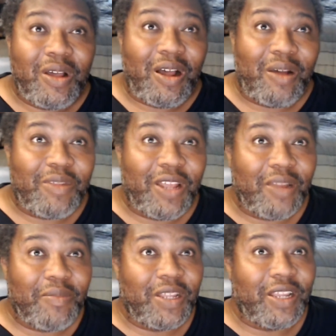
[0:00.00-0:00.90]

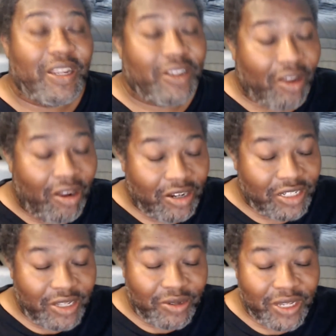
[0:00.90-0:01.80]
telling me, yeah, your car is
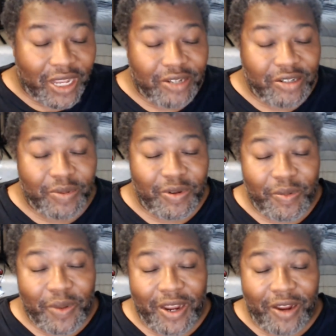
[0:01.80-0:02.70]
still scheduled to be
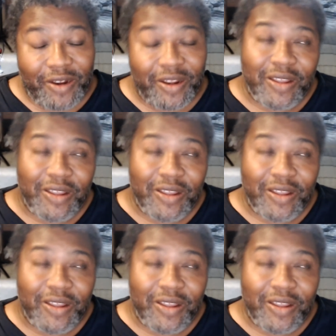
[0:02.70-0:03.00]
repaired,